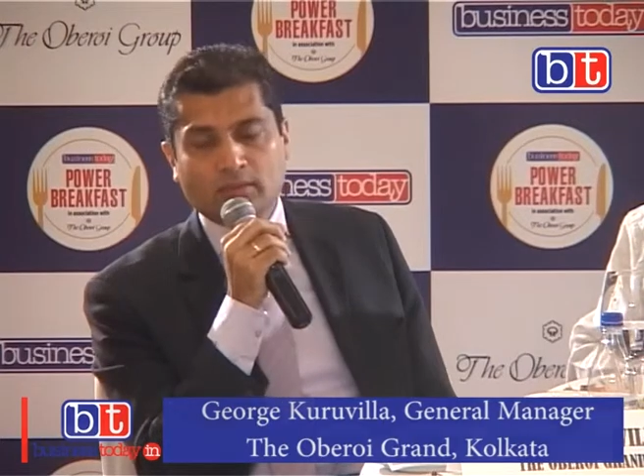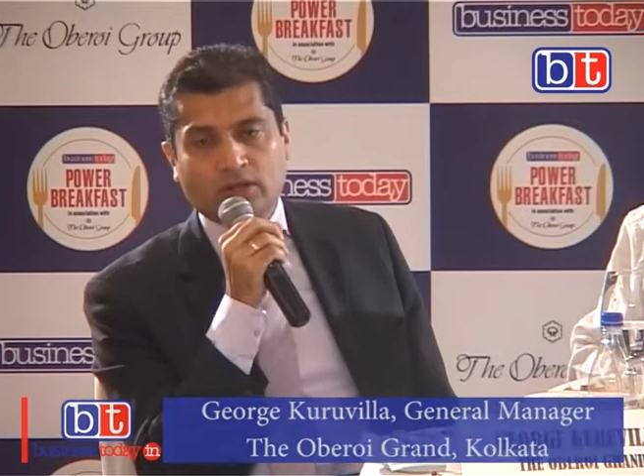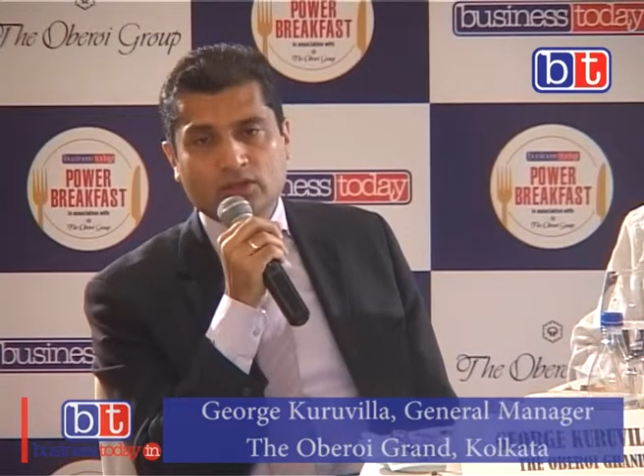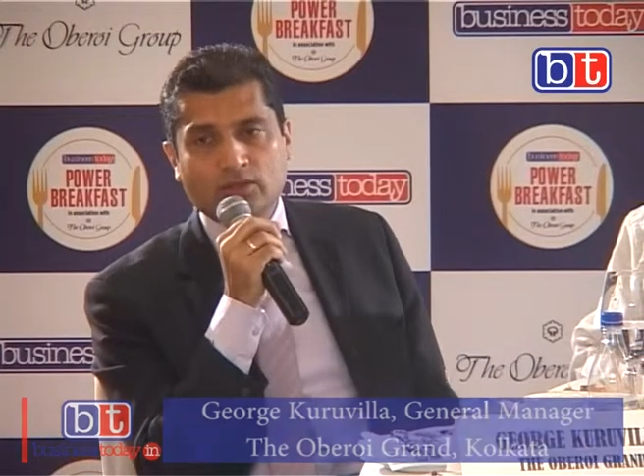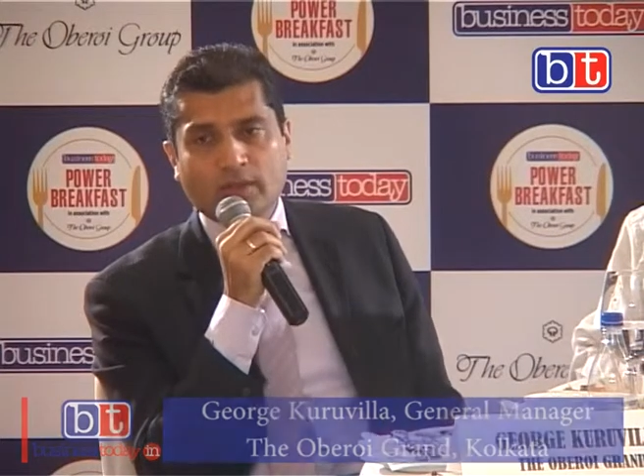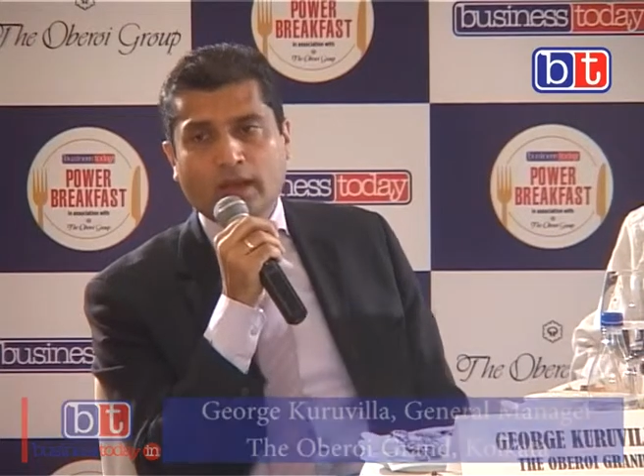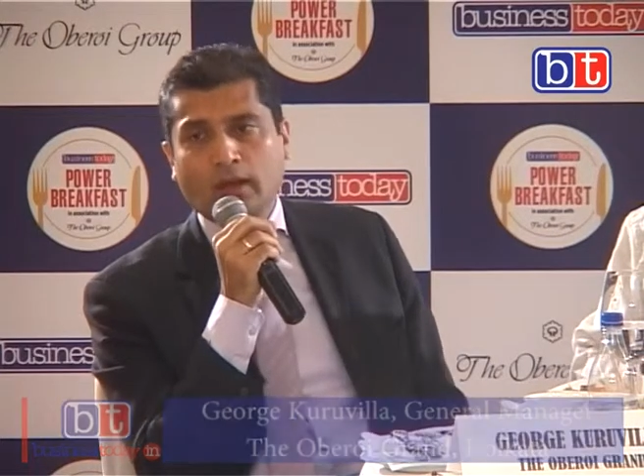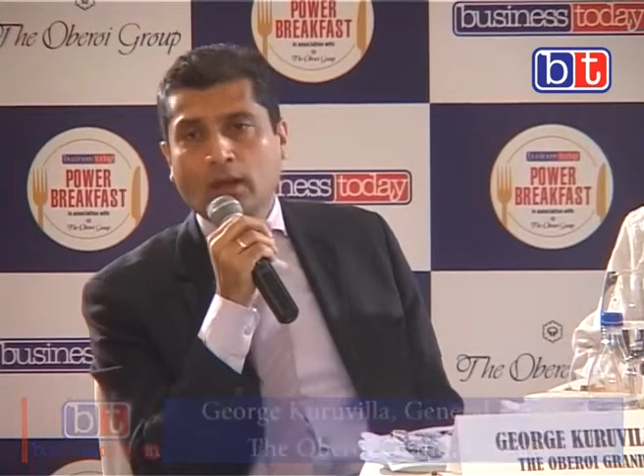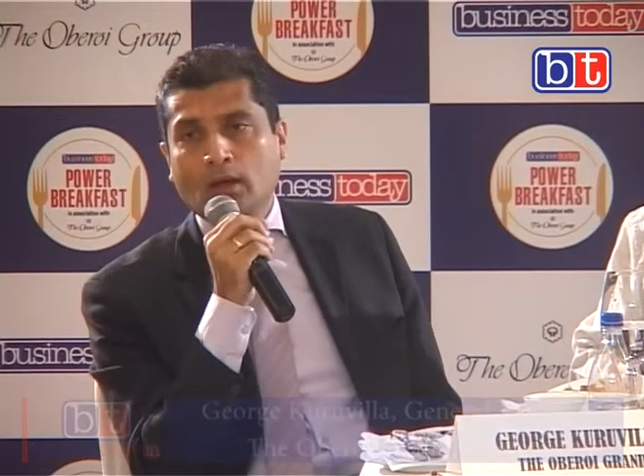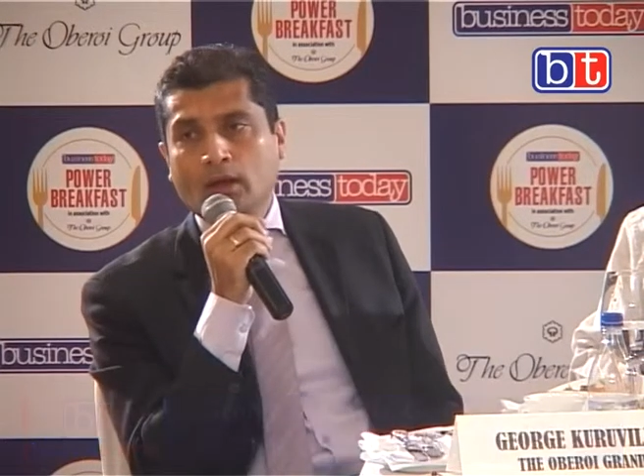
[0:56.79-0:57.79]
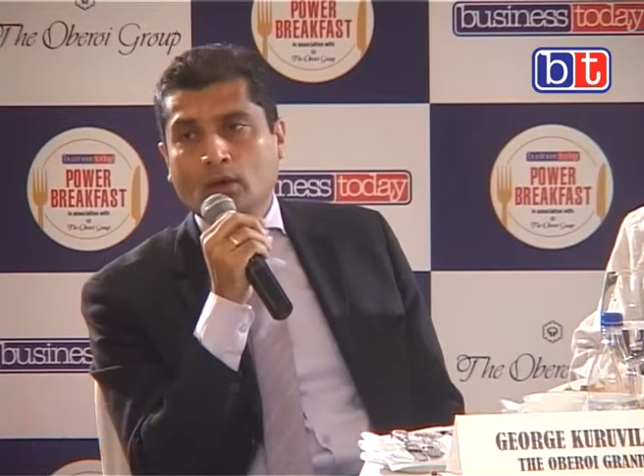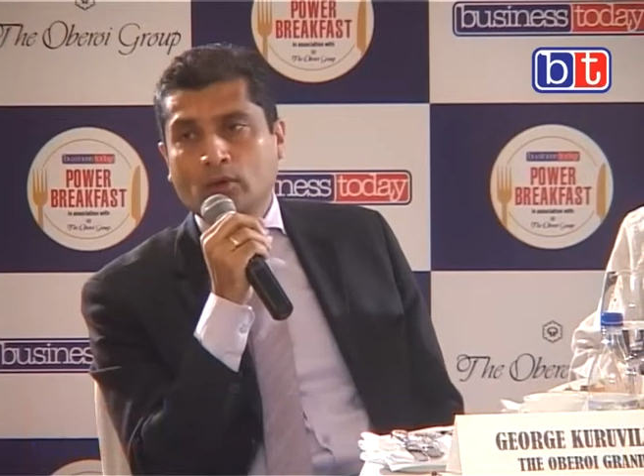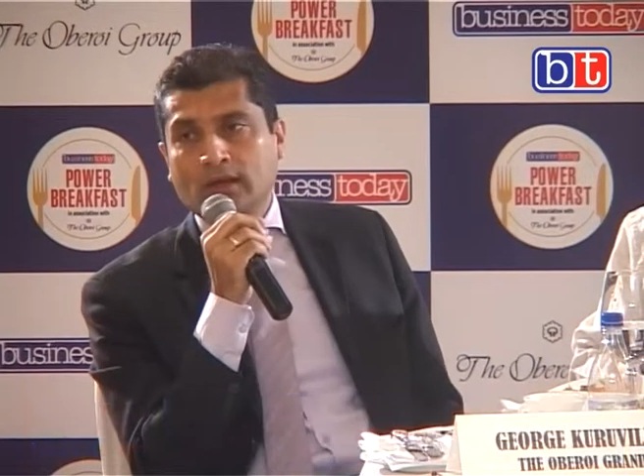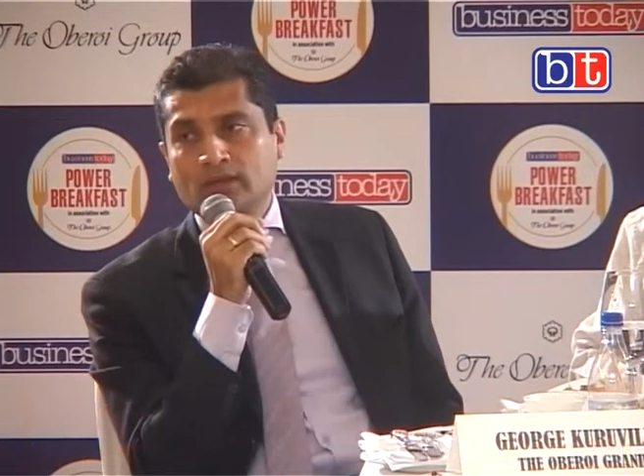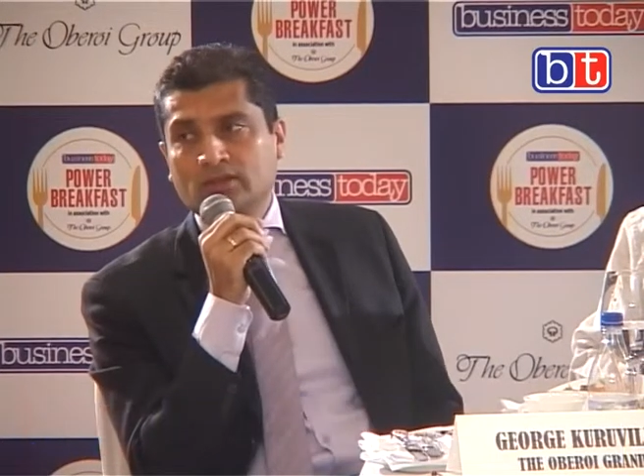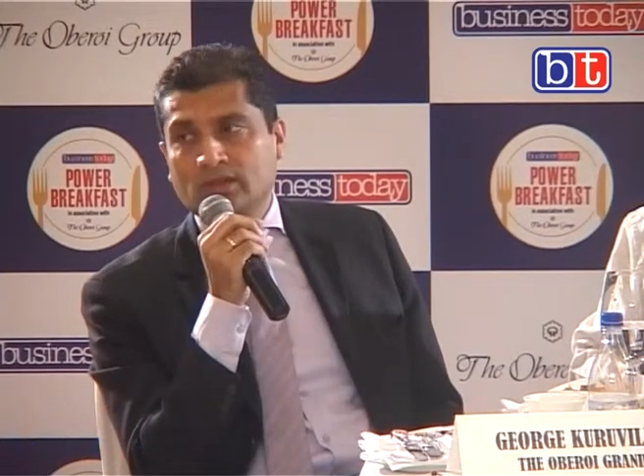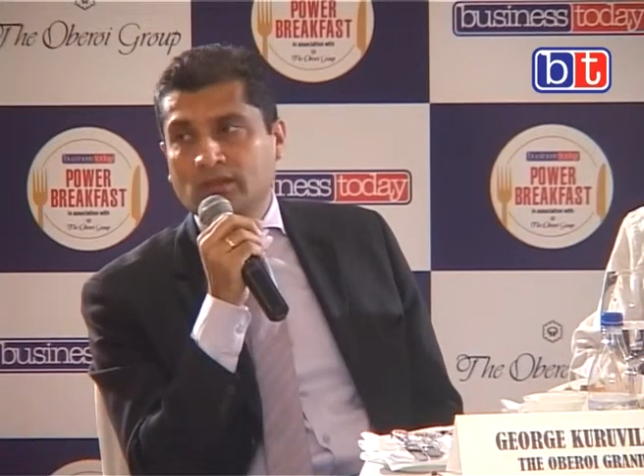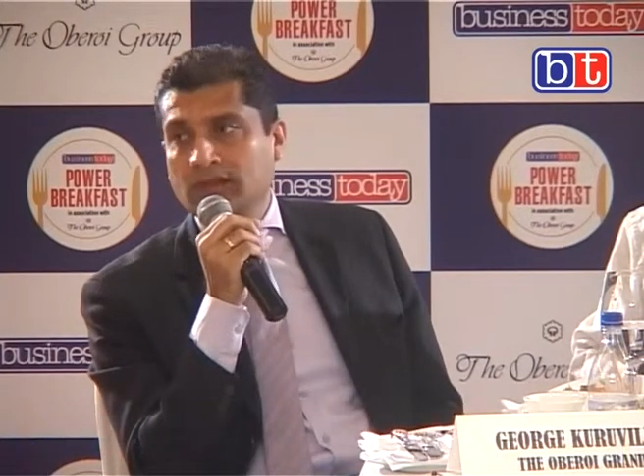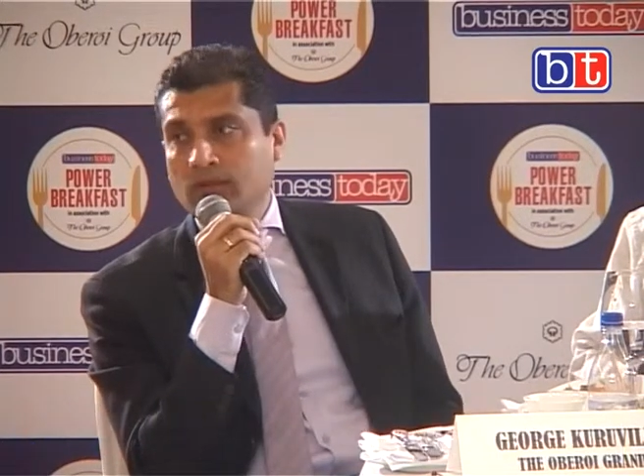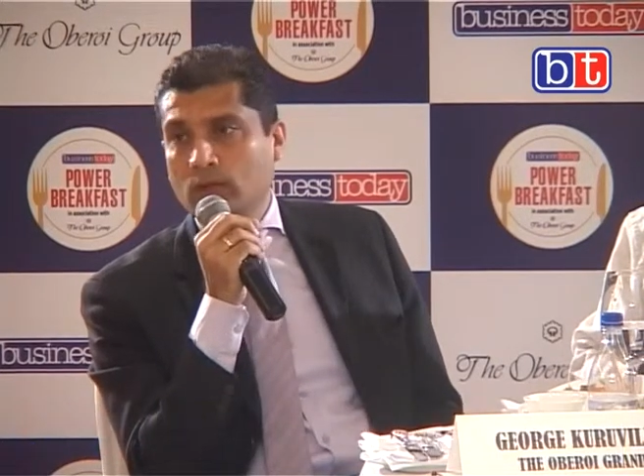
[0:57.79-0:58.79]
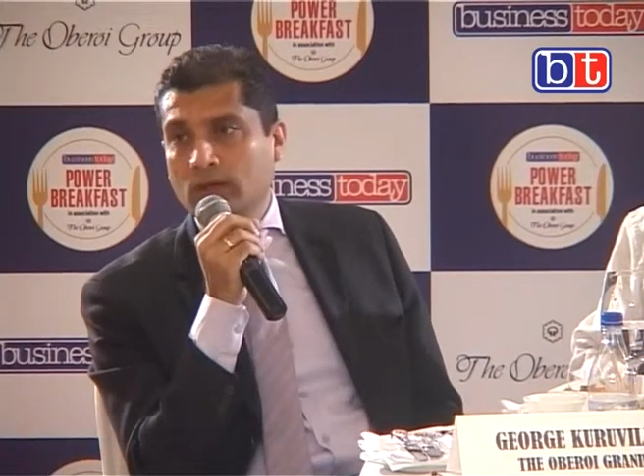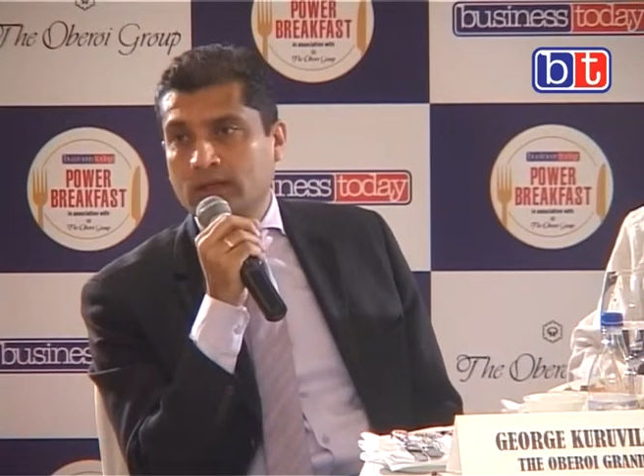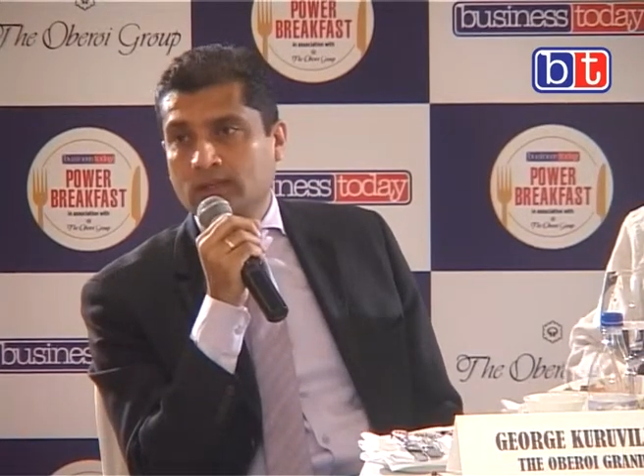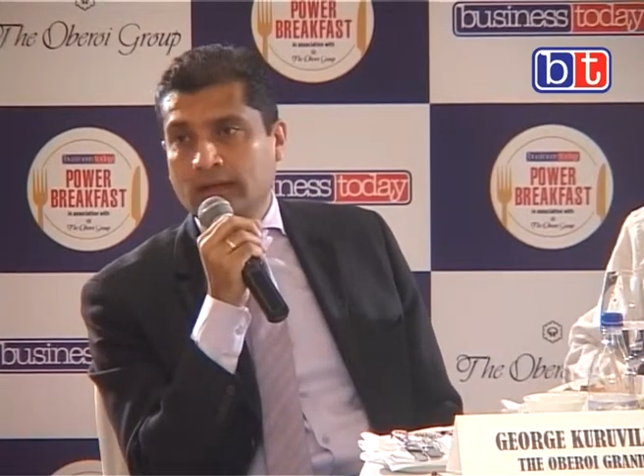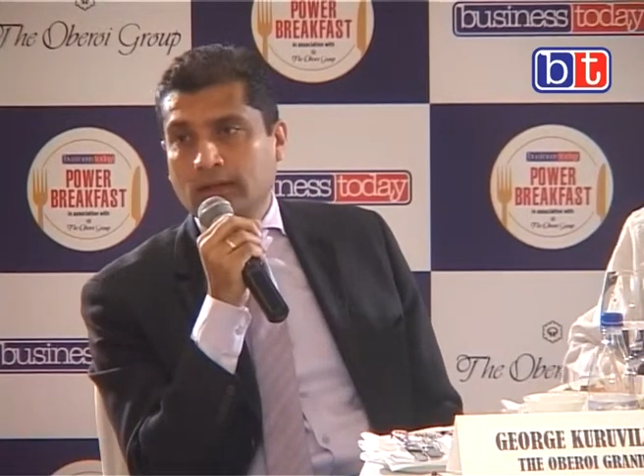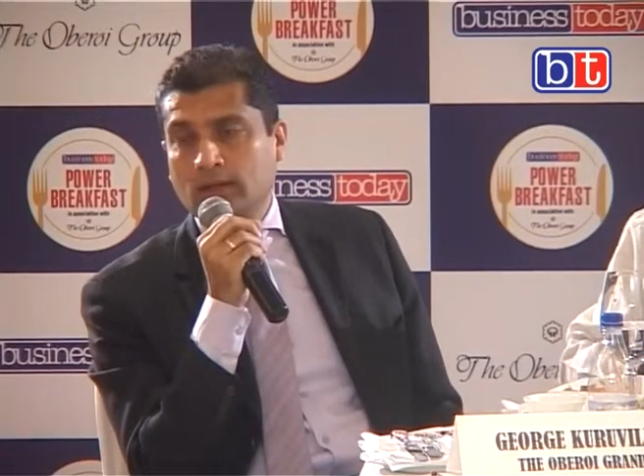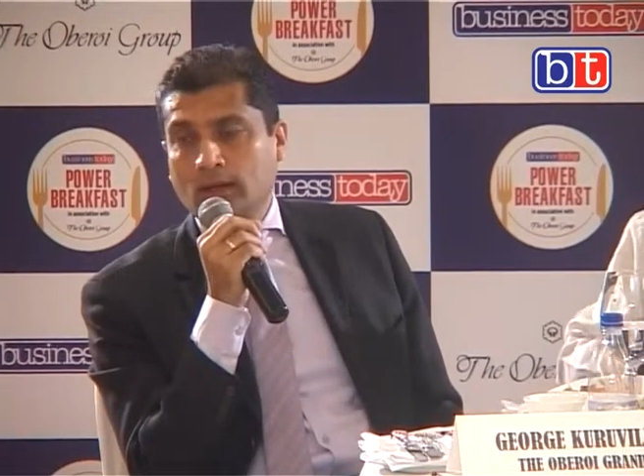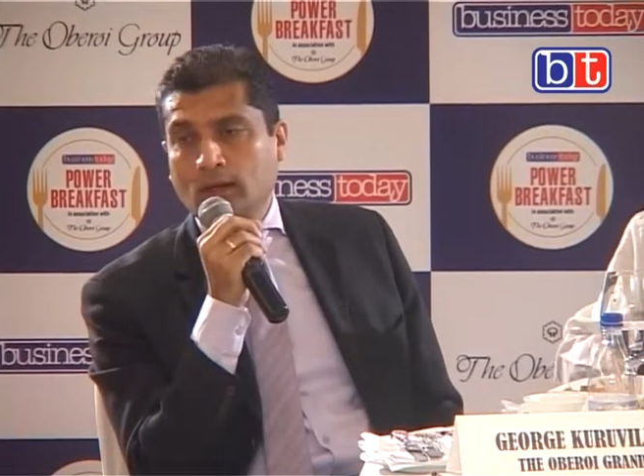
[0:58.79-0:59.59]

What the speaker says: because the way hotels generally work is that